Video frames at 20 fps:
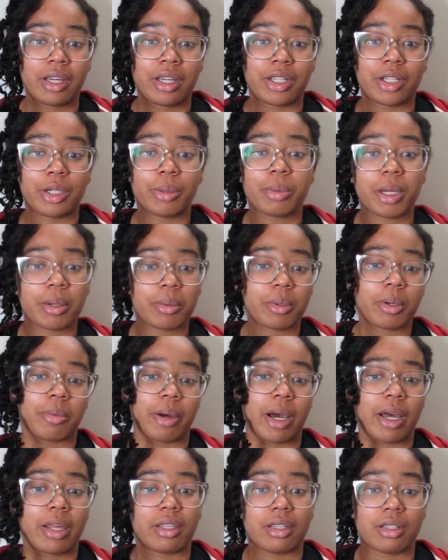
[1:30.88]
You'll be able to
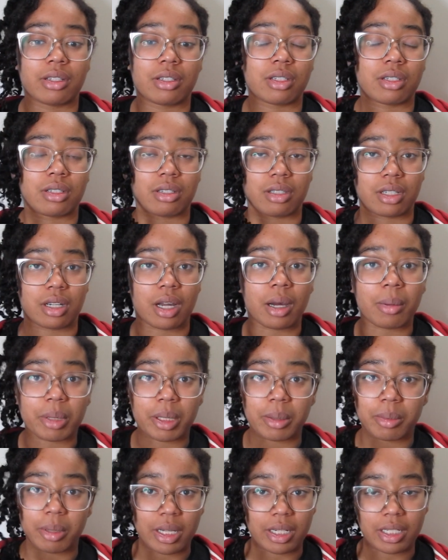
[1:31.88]
buy this, as the
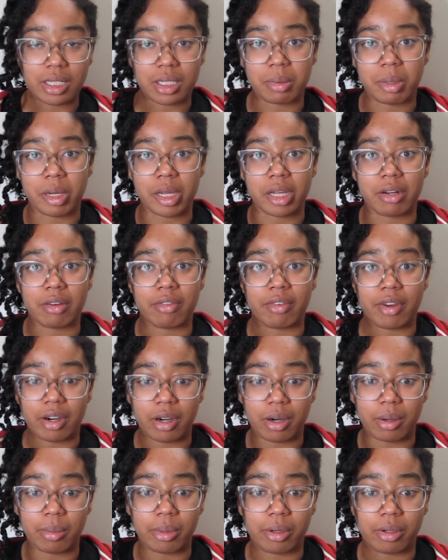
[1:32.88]
company plans to make it
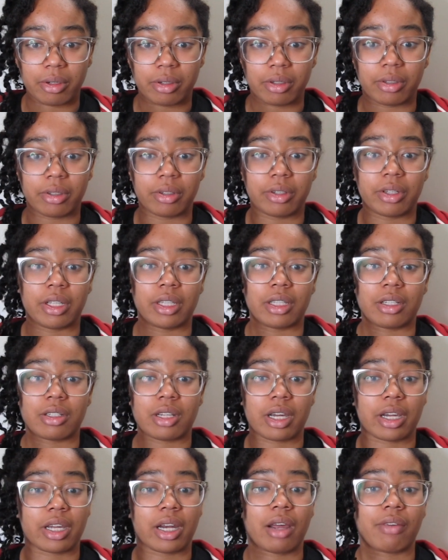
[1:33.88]
available in the
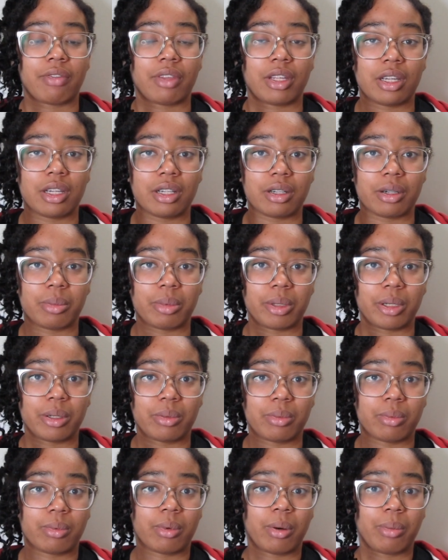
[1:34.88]
second half of the year, but
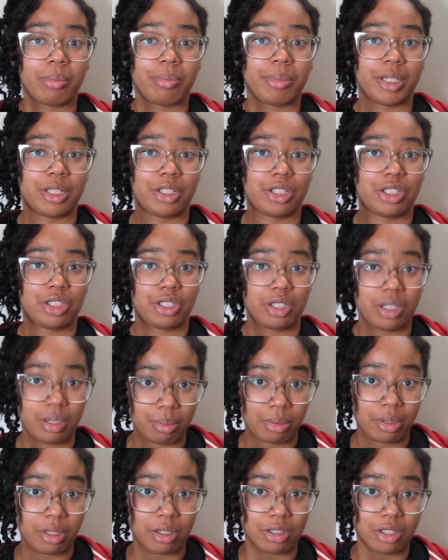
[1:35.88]
it won't be
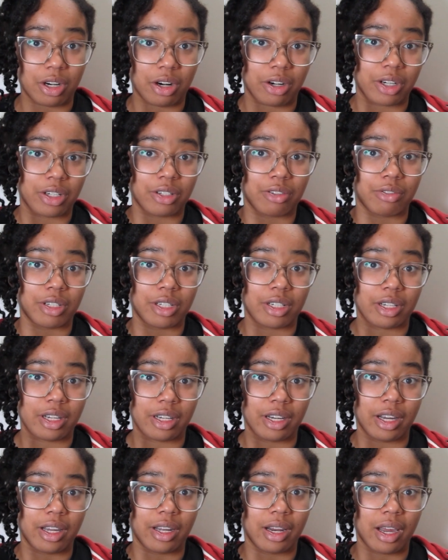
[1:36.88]
cheap. They're starting to
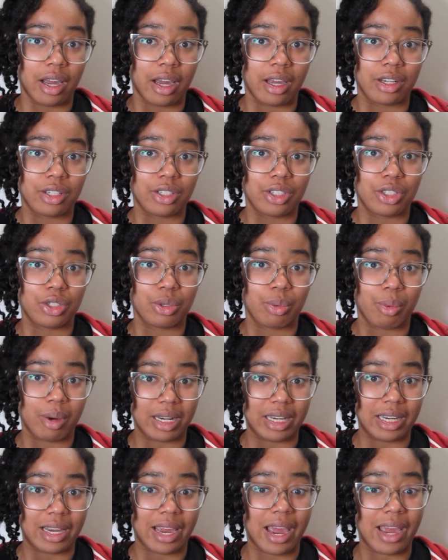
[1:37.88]
retail it at
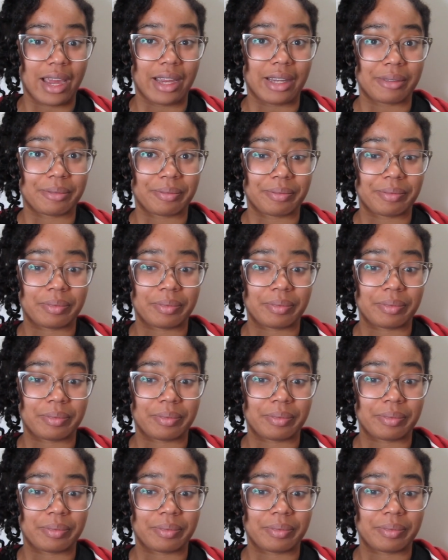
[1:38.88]
twenty K.